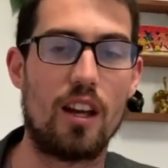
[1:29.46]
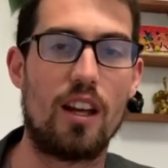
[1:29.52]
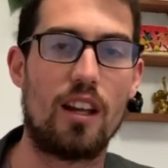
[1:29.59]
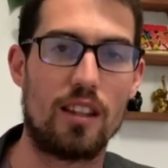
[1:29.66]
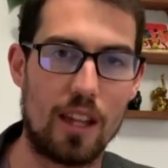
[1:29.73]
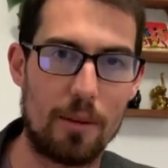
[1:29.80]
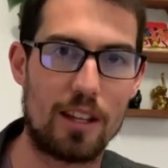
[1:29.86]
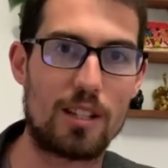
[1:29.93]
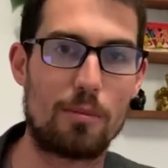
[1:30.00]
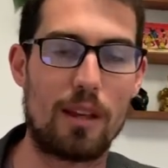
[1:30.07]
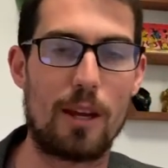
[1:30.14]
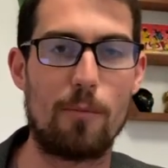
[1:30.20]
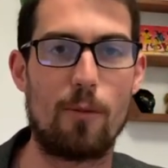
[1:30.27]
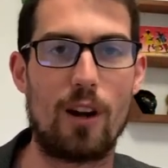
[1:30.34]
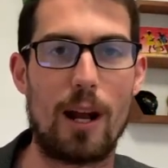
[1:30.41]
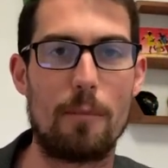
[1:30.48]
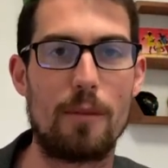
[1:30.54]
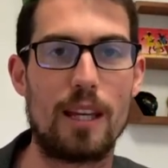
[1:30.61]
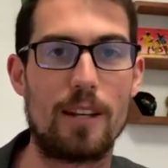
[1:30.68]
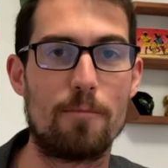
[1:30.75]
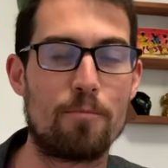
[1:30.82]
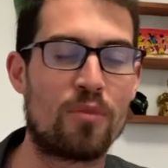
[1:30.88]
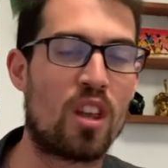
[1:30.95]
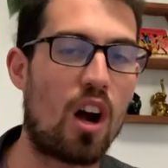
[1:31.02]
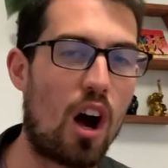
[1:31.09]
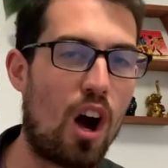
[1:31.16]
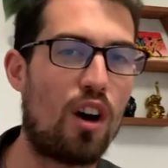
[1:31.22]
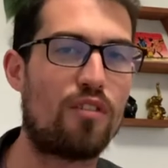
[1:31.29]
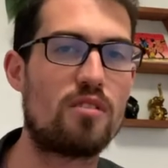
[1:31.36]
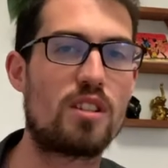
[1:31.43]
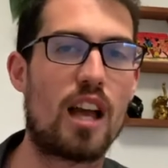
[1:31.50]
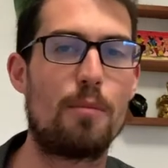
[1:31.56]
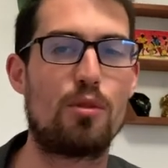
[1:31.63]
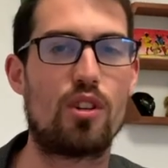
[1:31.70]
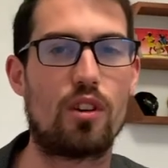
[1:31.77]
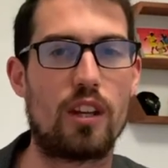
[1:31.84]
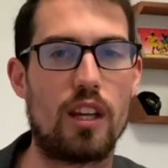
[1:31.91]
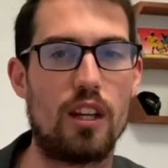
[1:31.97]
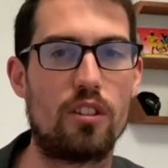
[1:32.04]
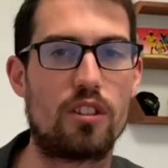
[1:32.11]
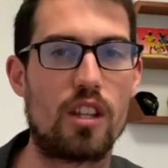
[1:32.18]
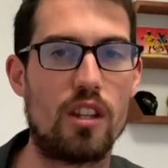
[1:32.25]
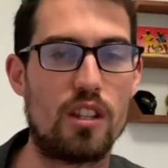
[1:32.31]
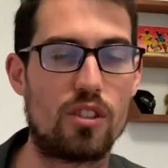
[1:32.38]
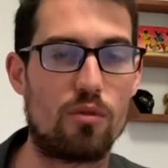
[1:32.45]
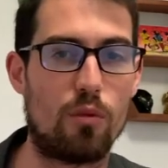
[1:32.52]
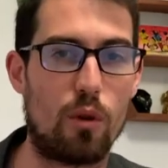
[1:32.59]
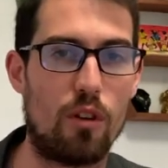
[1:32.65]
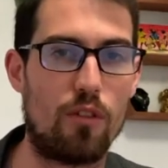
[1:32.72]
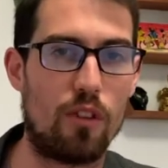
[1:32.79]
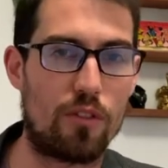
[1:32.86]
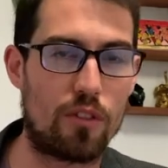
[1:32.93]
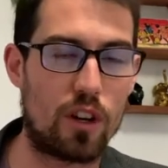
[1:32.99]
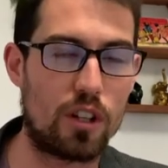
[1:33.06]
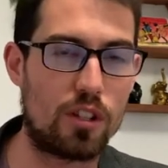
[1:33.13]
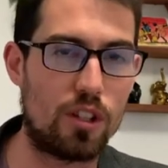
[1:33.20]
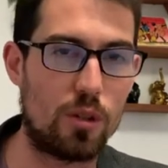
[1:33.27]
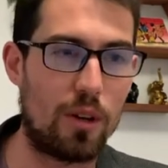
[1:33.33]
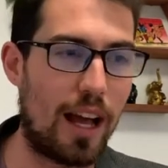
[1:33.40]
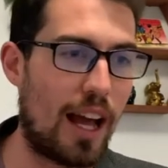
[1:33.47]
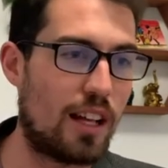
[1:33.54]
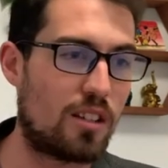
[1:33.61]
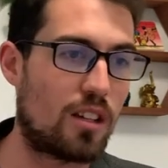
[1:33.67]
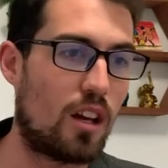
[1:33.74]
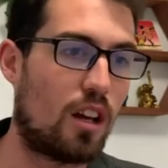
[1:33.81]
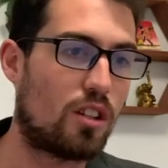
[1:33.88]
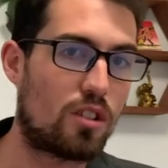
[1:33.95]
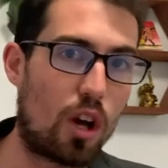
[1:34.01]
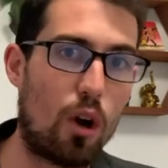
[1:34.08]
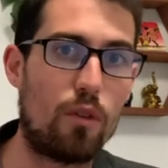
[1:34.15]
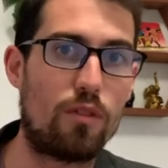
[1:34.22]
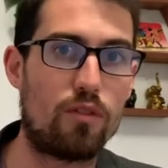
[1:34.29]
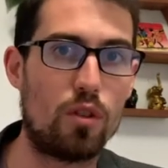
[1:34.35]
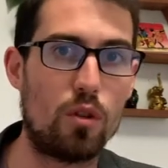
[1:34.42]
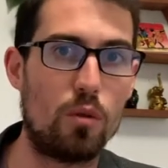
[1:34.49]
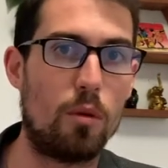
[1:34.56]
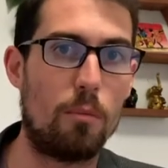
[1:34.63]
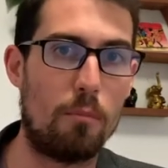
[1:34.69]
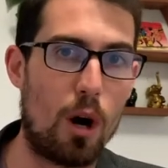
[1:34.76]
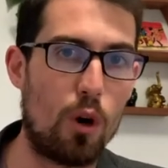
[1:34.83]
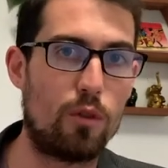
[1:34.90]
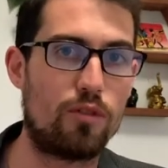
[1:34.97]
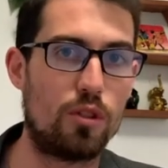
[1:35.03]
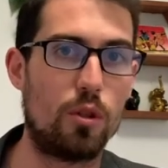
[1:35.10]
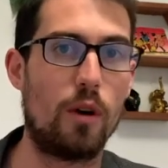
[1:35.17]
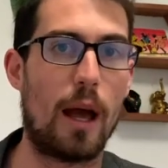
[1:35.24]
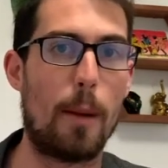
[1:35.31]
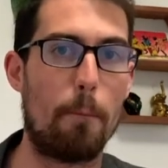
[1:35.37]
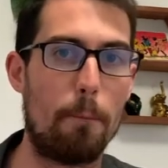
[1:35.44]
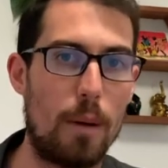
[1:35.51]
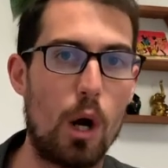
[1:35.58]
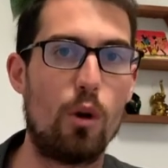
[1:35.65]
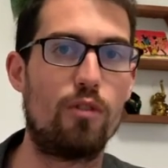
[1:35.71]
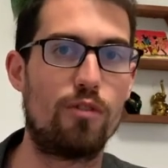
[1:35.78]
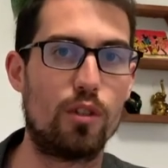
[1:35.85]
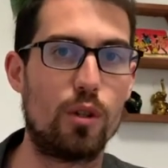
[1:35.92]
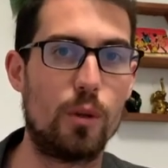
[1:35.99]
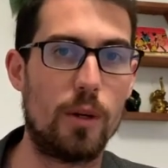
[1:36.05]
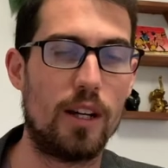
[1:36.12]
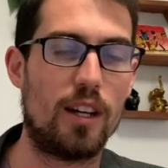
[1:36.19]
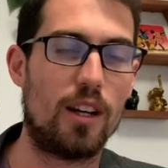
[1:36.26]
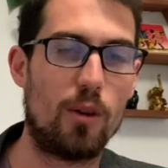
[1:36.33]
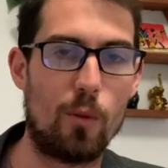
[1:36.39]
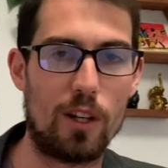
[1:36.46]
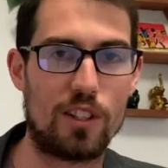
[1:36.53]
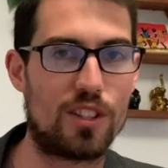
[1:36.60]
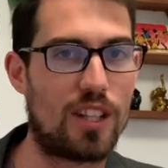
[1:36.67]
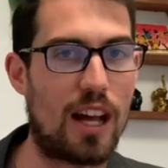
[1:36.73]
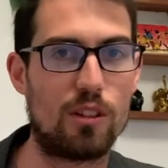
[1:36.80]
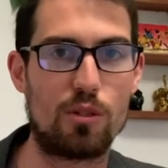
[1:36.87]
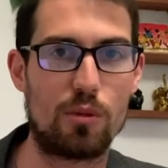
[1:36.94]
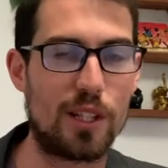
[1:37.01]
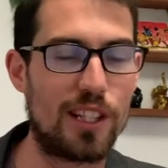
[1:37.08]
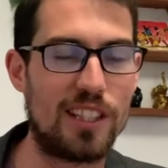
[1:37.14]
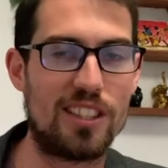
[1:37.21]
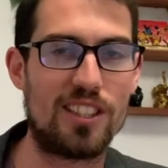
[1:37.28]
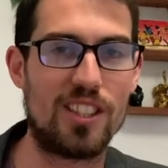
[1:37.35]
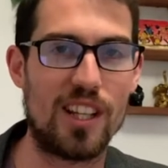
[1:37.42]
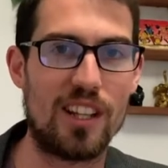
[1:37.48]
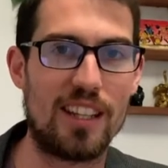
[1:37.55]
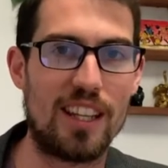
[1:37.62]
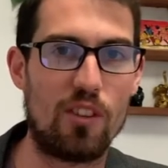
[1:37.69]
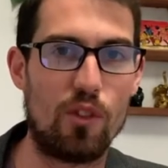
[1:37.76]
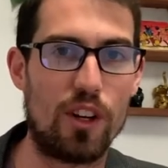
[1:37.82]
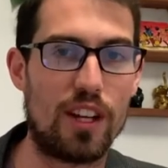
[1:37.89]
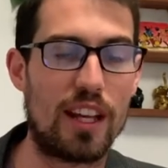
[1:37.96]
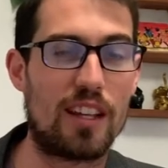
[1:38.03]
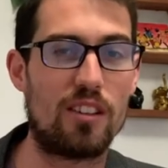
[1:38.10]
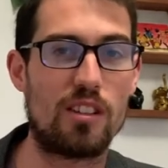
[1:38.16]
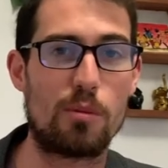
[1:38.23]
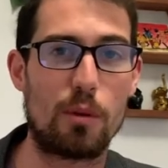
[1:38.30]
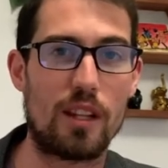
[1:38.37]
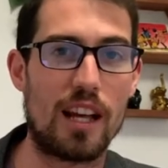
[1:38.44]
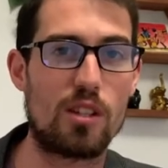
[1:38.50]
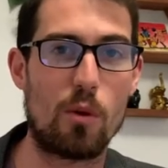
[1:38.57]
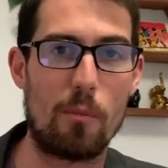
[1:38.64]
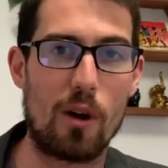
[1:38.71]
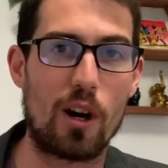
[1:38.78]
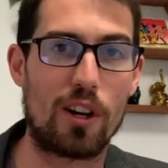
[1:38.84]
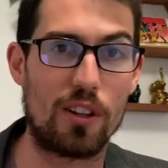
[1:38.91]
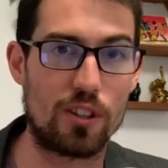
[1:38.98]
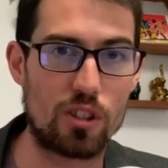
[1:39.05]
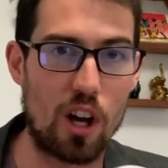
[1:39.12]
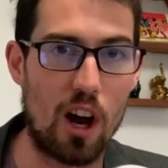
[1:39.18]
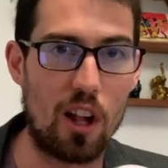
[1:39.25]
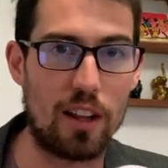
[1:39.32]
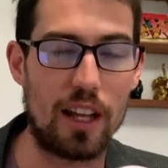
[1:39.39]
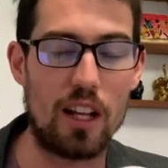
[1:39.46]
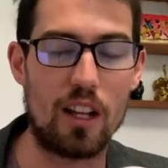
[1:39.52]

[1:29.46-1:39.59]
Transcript: Let me explain what I mean. Oftentimes, you hear to this re- referred to as tofu, mofu, and bofu, which sounds really silly and ridiculous, but that's what marketers call it.